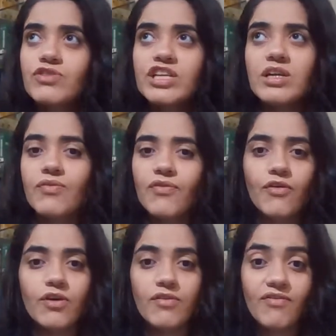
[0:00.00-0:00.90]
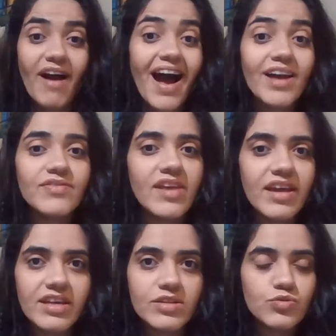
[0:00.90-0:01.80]
3, 4, 5
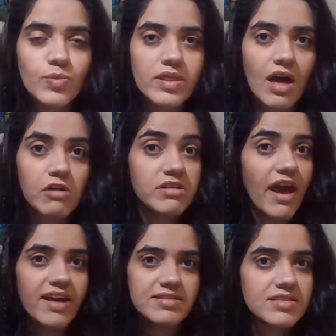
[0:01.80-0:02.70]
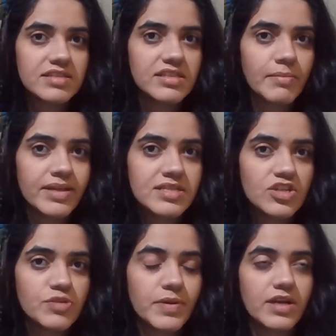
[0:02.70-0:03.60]
days without answering the
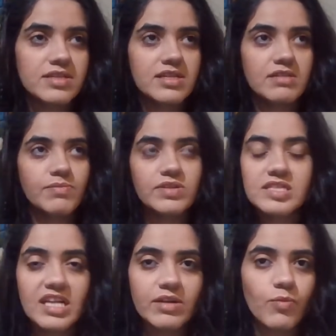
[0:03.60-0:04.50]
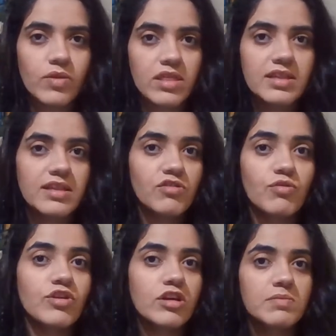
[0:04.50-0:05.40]
message, because that Brazilian will think that
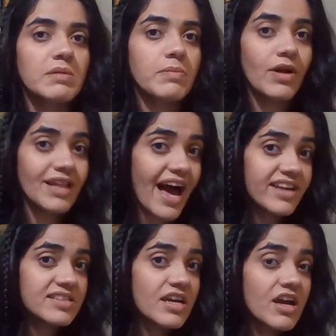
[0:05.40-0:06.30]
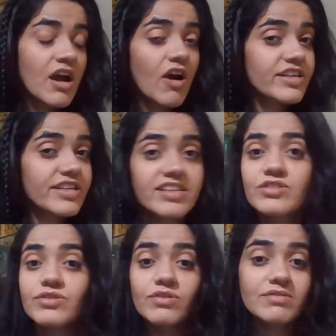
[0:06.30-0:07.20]
you're not being polite or that
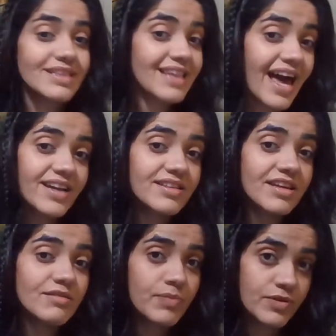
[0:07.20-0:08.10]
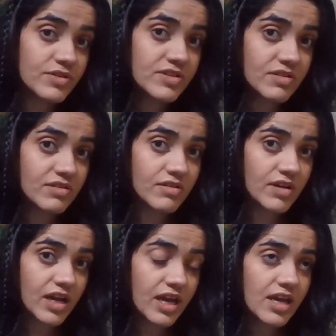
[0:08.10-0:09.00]
you don't like that person,
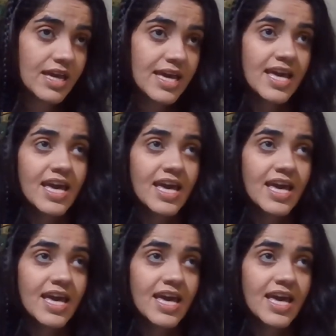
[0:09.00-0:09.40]
okay?